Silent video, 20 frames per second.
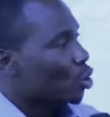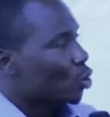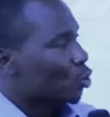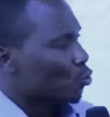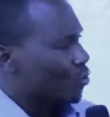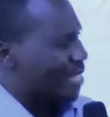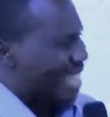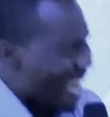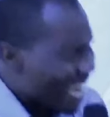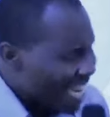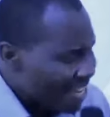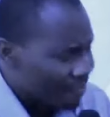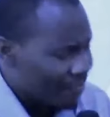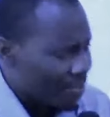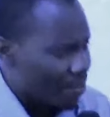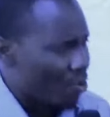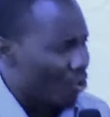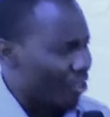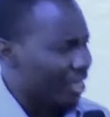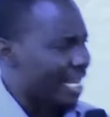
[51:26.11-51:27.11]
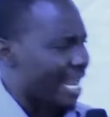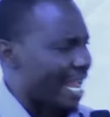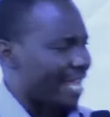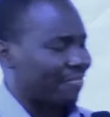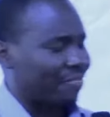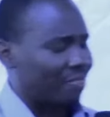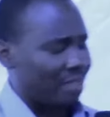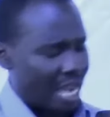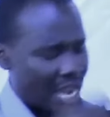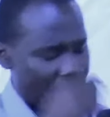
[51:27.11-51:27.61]
Today in the morning,
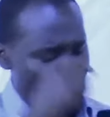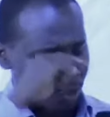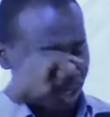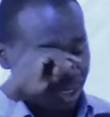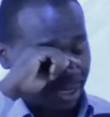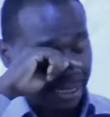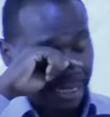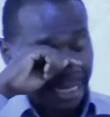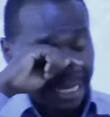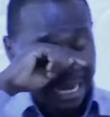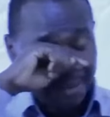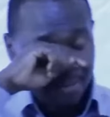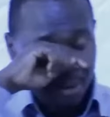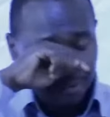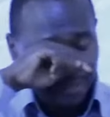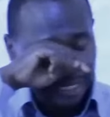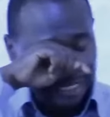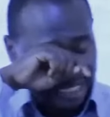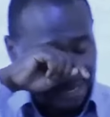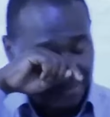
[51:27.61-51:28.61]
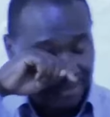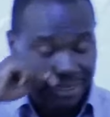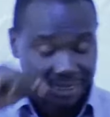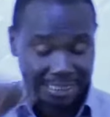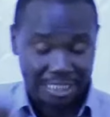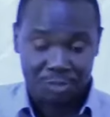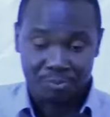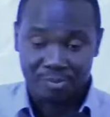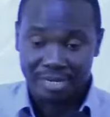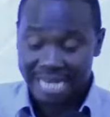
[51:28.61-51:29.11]
I was thinking about the same
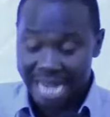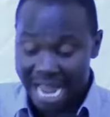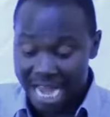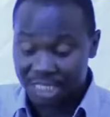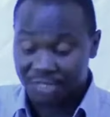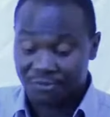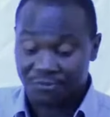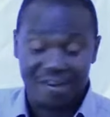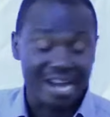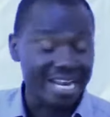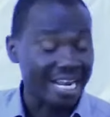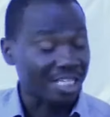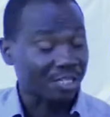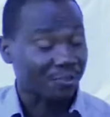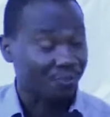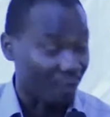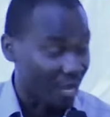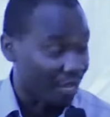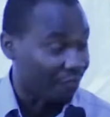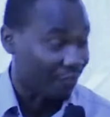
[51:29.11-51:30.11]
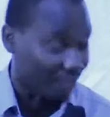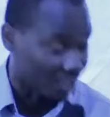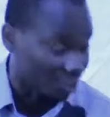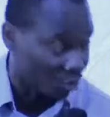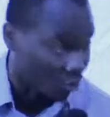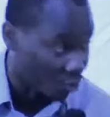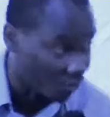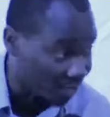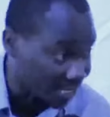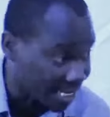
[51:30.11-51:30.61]
statement as far as faith is
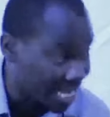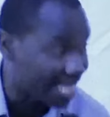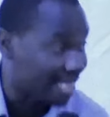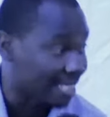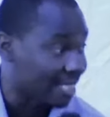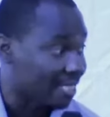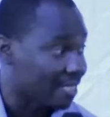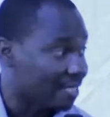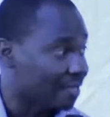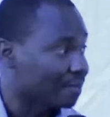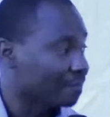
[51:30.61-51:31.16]
concerned.